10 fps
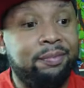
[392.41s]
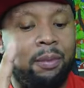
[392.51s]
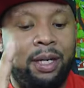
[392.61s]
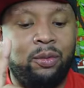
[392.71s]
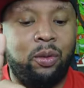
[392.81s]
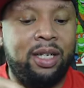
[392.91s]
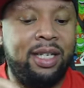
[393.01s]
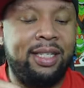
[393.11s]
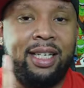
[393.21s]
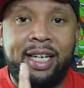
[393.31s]
Everybody's
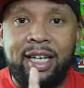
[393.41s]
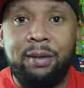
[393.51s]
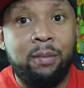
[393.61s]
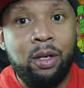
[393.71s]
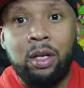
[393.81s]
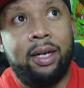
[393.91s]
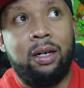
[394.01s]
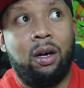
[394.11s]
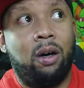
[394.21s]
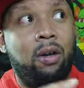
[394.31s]
wanted to see him
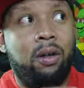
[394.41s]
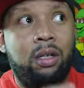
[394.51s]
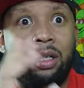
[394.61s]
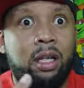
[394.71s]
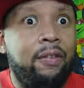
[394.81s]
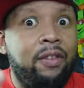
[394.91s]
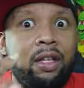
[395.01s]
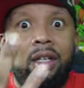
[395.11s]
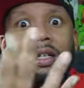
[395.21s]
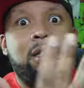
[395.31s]
when all of
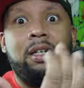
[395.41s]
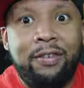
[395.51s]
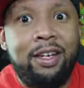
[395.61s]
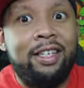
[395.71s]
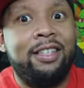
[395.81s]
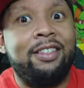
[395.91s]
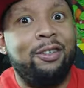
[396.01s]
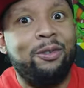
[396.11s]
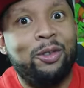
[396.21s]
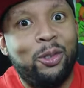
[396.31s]
the Infinity
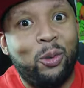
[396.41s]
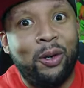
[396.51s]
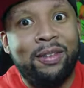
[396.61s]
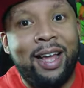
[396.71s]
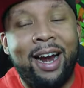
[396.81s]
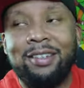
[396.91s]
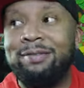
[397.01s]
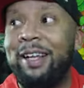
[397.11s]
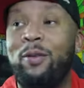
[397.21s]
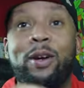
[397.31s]
Stones weren't
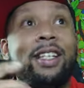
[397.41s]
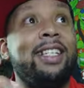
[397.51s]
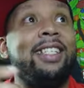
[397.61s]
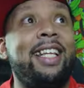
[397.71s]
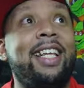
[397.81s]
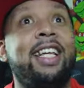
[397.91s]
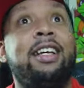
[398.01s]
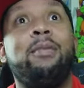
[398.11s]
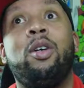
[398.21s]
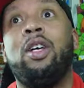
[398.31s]
there. They wanted to see
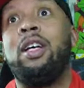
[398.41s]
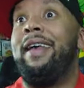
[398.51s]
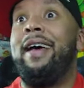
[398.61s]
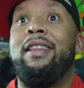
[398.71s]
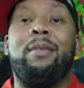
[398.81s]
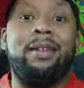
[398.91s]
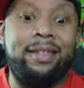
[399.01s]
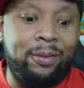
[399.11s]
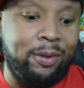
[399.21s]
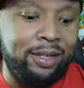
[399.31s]
him in the
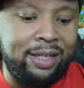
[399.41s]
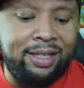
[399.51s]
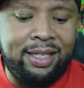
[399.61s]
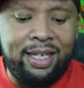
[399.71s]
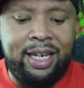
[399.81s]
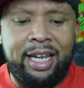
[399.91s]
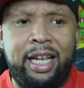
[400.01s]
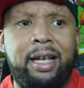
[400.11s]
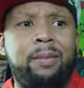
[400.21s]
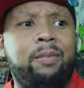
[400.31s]
elements. They wanted to see
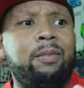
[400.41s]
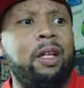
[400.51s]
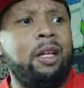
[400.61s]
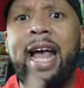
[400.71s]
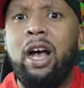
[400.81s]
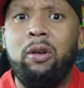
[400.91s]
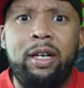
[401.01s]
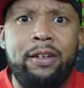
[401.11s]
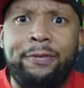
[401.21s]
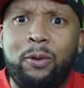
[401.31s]
him
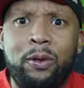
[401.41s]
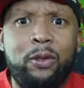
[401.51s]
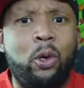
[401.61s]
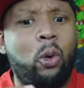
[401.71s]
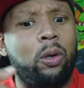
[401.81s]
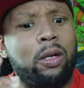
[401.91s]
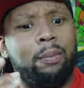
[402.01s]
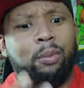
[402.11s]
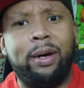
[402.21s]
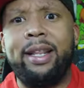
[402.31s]
down in the fourth
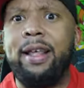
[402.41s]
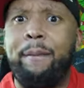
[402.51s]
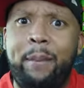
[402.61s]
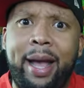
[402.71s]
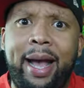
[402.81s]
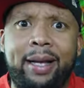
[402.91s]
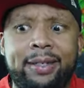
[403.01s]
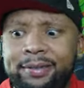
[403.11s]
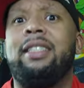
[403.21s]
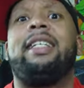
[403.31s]
quarter and bring them
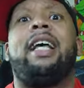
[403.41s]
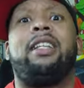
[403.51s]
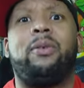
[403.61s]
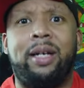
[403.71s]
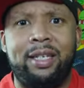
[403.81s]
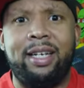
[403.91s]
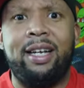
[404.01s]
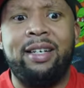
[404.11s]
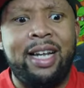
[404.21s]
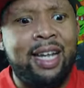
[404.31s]
back, and that's exactly what he
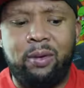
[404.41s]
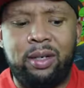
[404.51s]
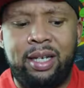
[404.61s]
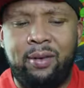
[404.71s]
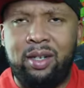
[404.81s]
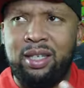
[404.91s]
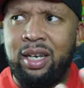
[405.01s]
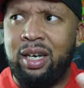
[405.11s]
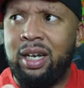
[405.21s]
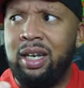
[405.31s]
did. There were it
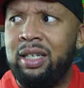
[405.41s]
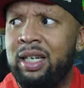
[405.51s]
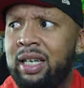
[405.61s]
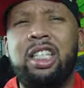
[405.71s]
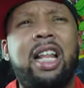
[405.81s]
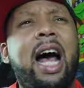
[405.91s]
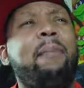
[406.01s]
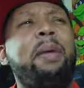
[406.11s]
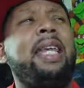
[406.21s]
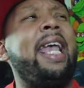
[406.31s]
was a
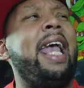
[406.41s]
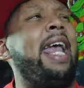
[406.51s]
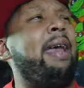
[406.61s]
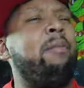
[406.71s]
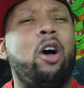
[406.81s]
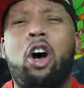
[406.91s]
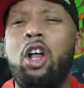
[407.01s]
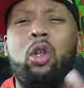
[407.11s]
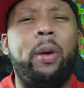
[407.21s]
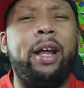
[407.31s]
sloppy game
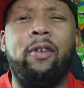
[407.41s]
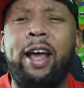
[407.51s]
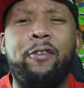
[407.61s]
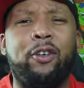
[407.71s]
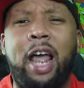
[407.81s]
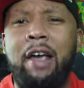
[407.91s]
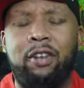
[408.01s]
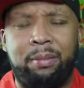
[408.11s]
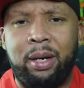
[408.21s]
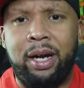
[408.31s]
all the way around for
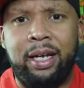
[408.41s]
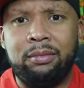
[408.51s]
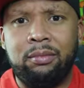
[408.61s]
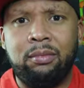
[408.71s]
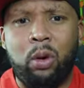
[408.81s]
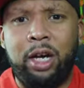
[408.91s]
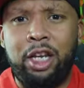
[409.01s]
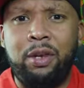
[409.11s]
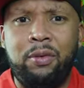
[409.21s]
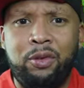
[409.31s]
everybody. But what
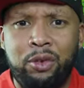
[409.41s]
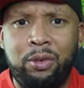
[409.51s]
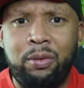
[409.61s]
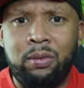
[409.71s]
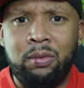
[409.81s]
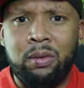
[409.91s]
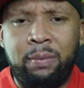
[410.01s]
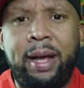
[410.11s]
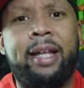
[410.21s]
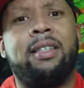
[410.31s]
do you do
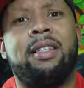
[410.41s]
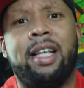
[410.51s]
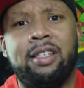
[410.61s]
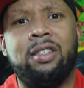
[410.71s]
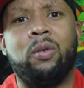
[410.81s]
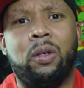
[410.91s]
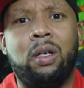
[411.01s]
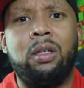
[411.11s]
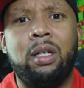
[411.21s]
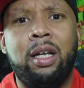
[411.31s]
when your back's against the
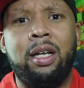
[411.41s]
wall?